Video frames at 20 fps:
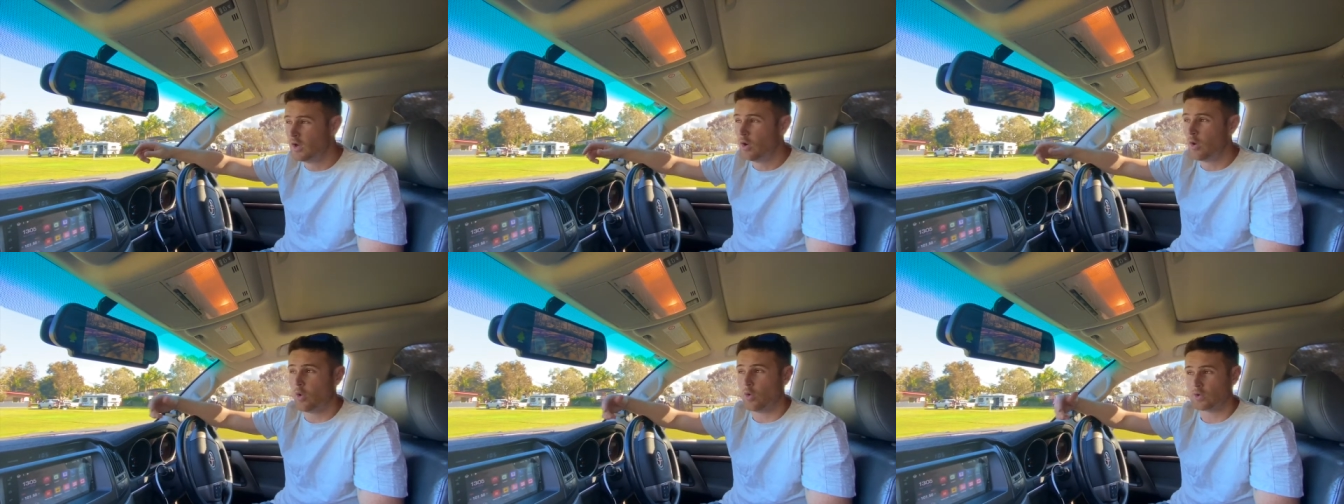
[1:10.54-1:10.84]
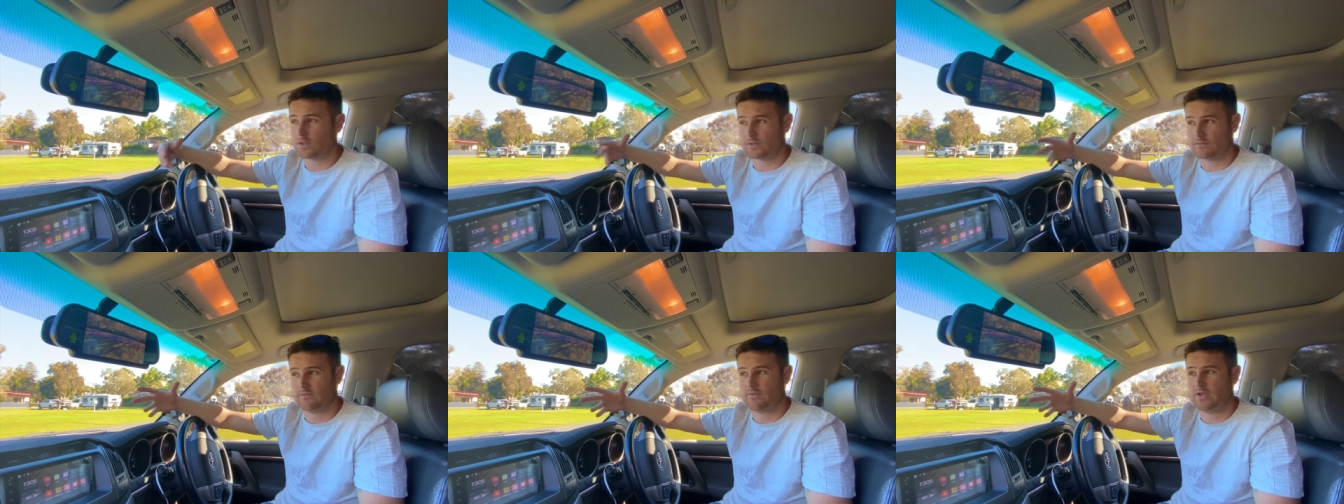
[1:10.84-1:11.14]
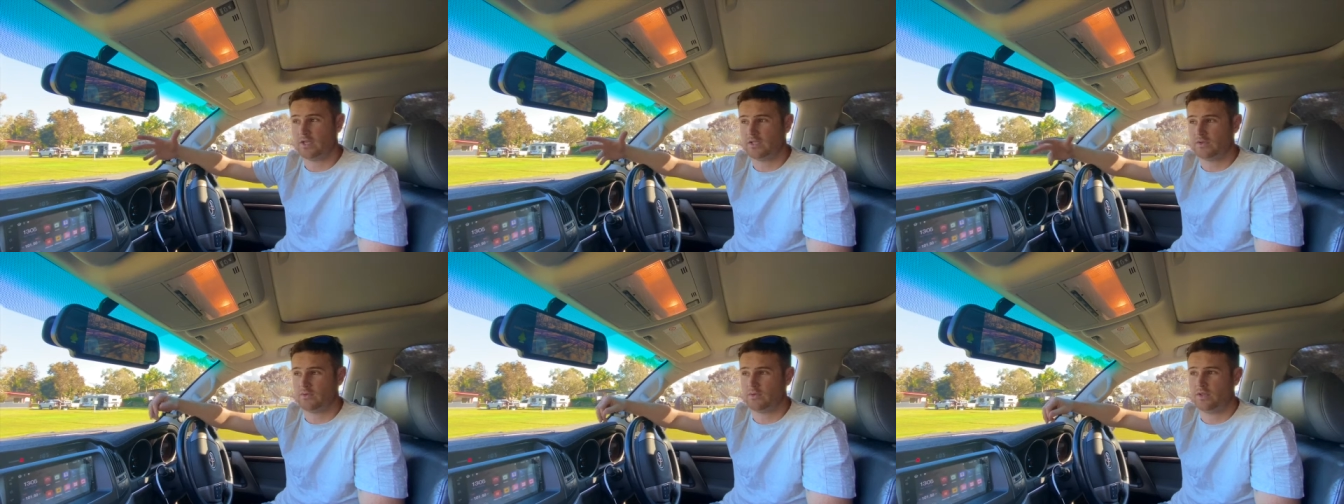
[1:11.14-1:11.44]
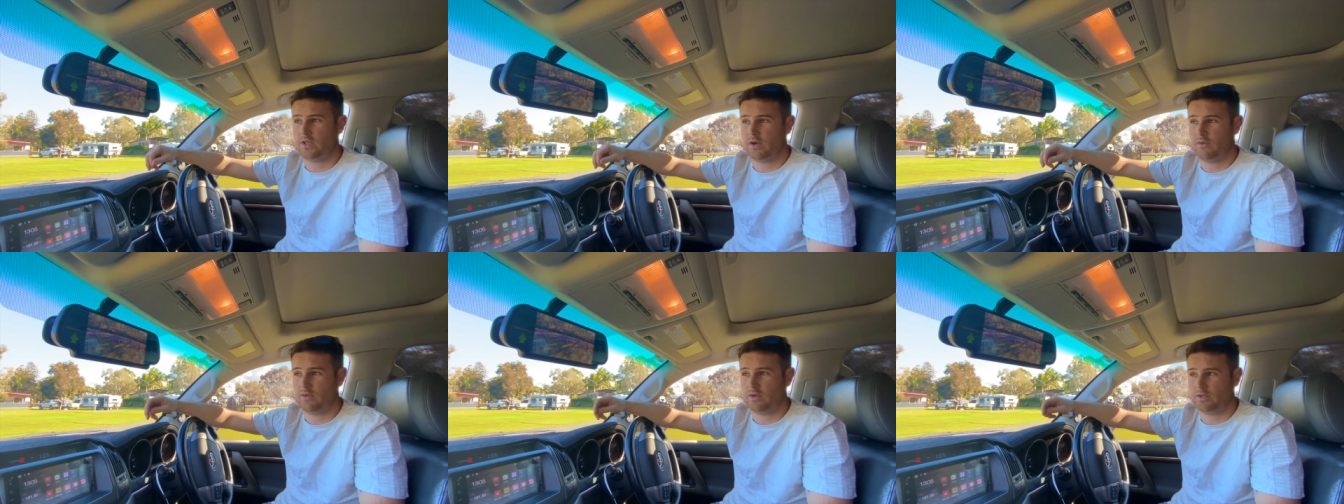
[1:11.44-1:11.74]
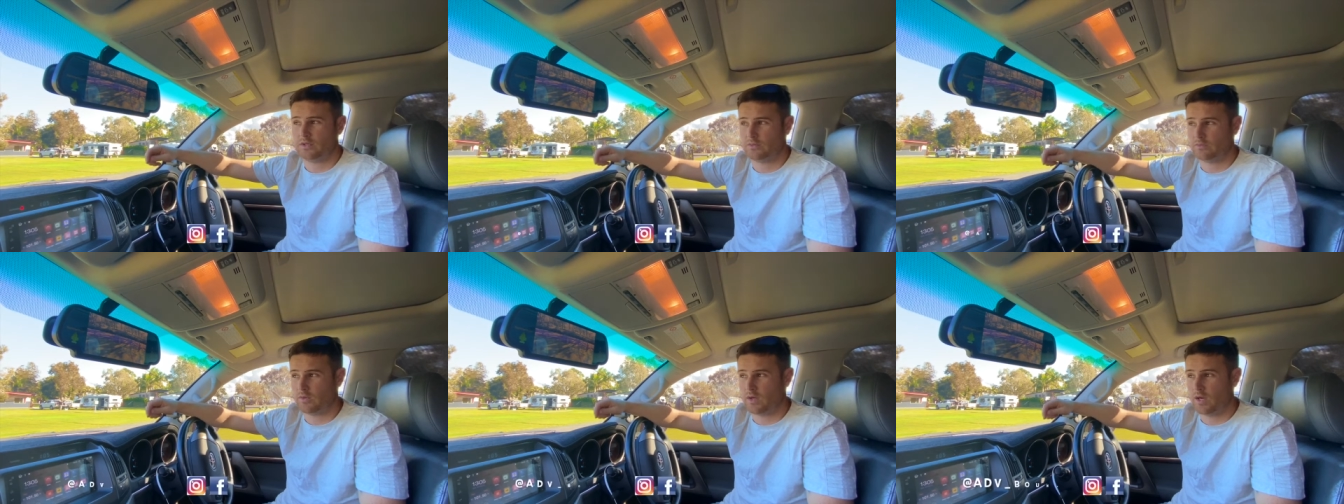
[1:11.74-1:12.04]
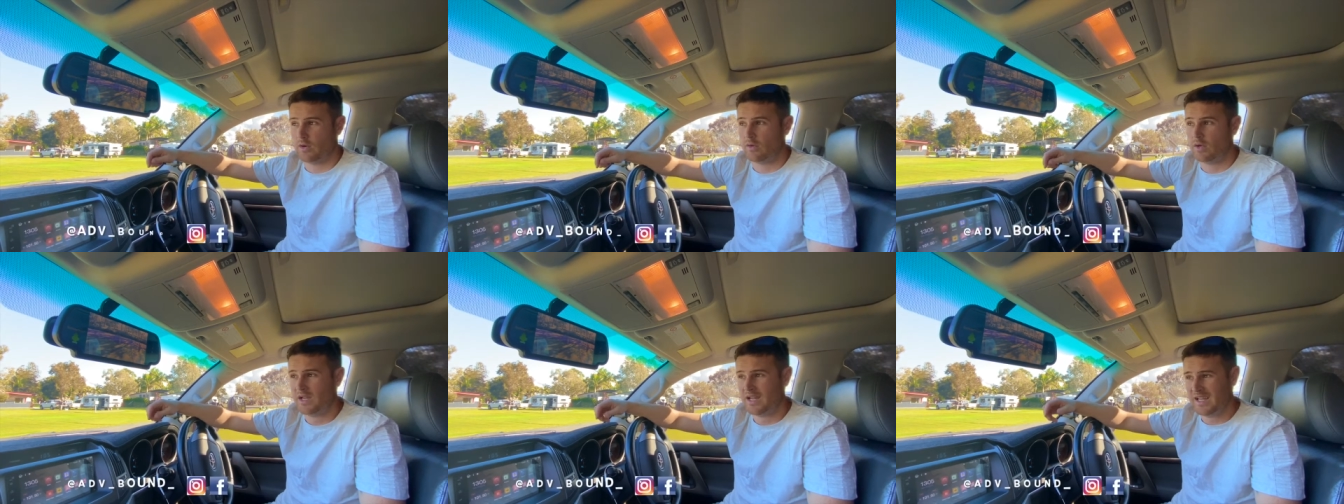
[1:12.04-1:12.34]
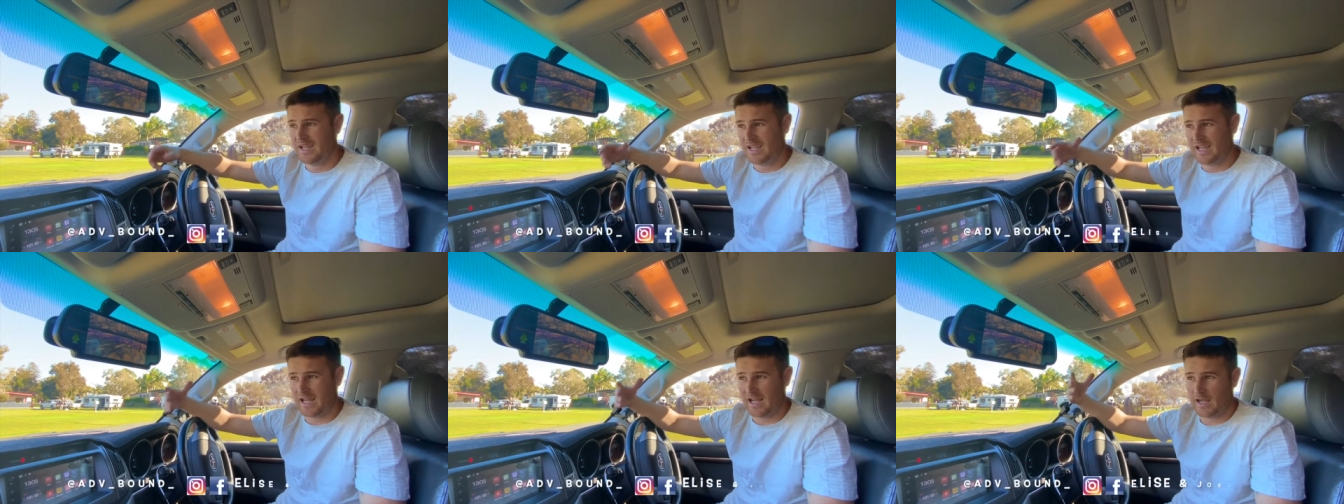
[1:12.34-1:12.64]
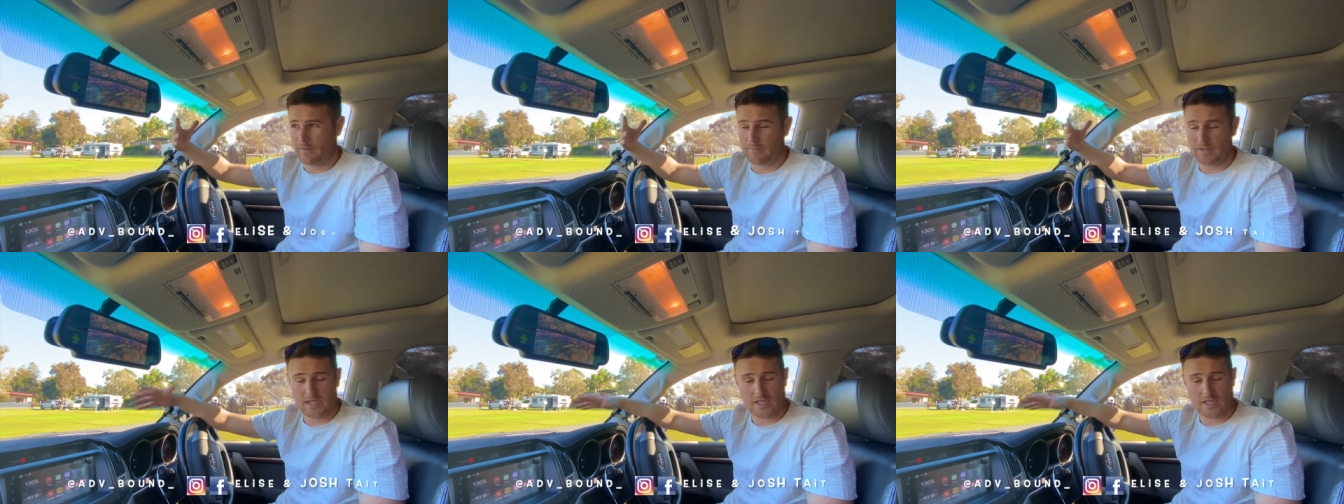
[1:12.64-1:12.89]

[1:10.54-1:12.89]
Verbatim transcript: awesome feature with that one as well. Um,